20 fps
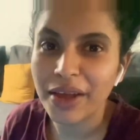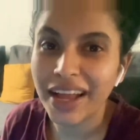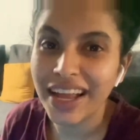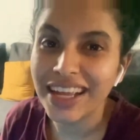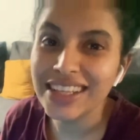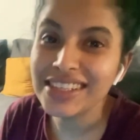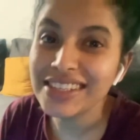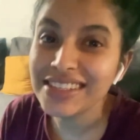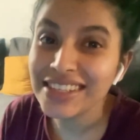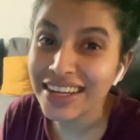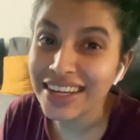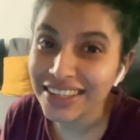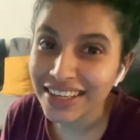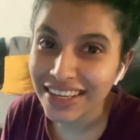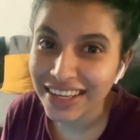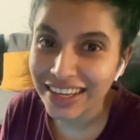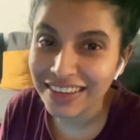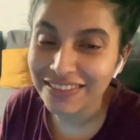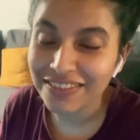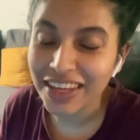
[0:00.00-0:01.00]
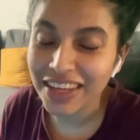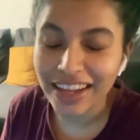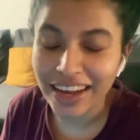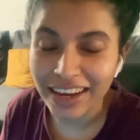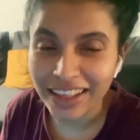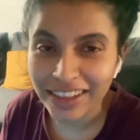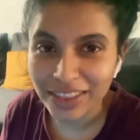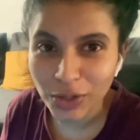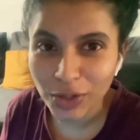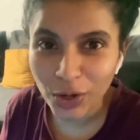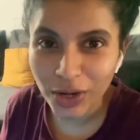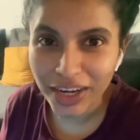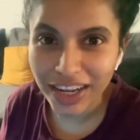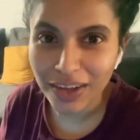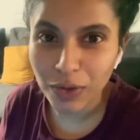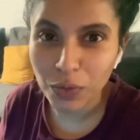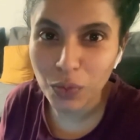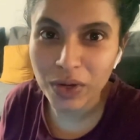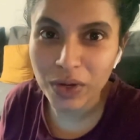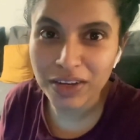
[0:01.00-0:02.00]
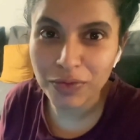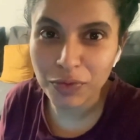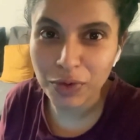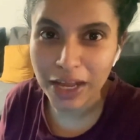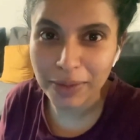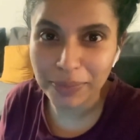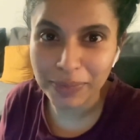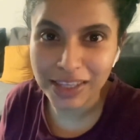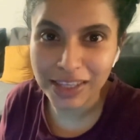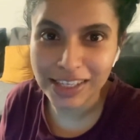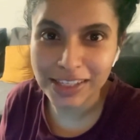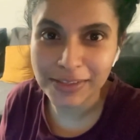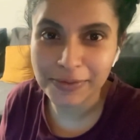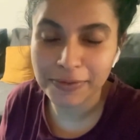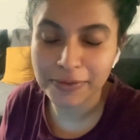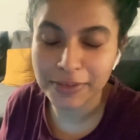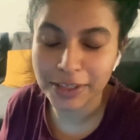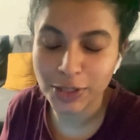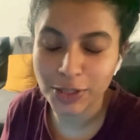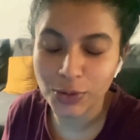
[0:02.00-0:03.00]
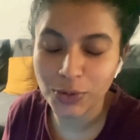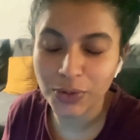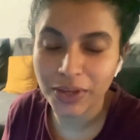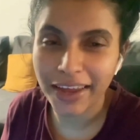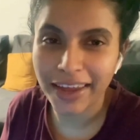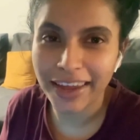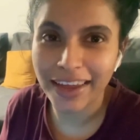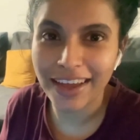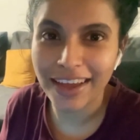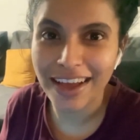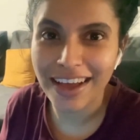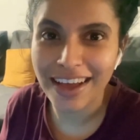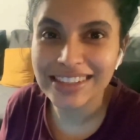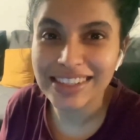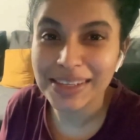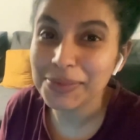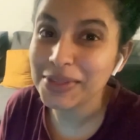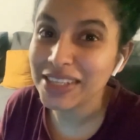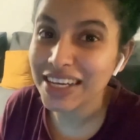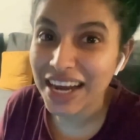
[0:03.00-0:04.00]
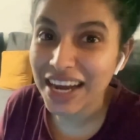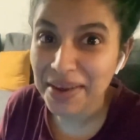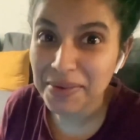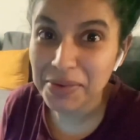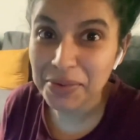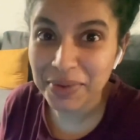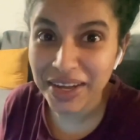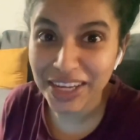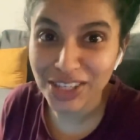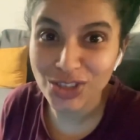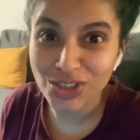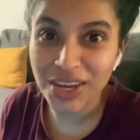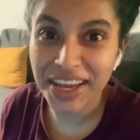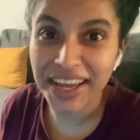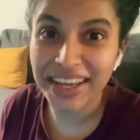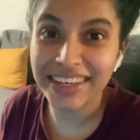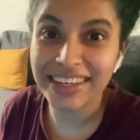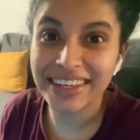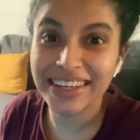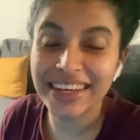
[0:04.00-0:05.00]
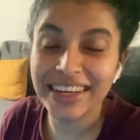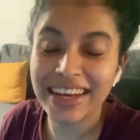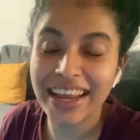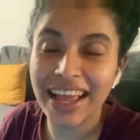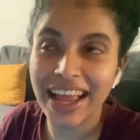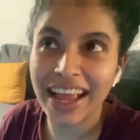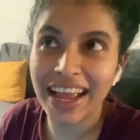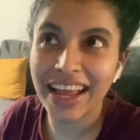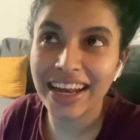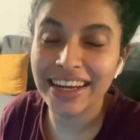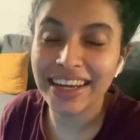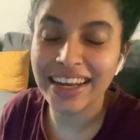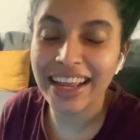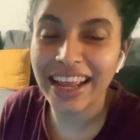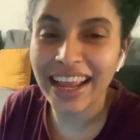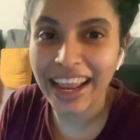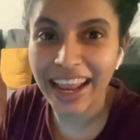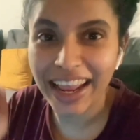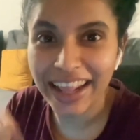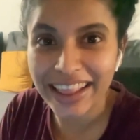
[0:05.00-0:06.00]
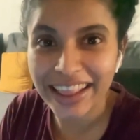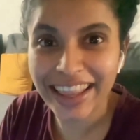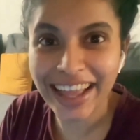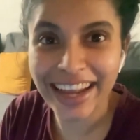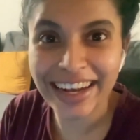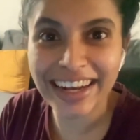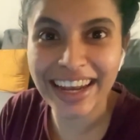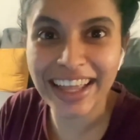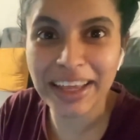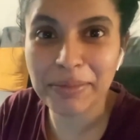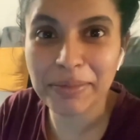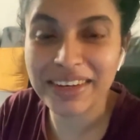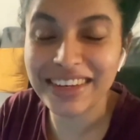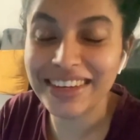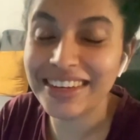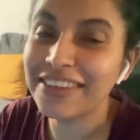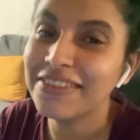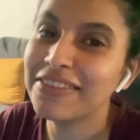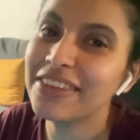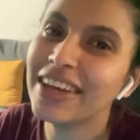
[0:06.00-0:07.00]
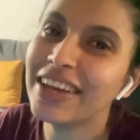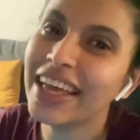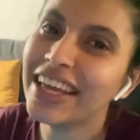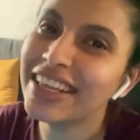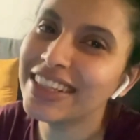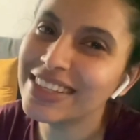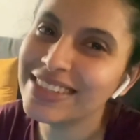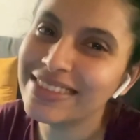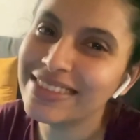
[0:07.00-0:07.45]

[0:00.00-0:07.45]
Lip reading: It's a Sunday evening and I thought I will wrap this video here. Subscribe to my channel and hit that like button if you like this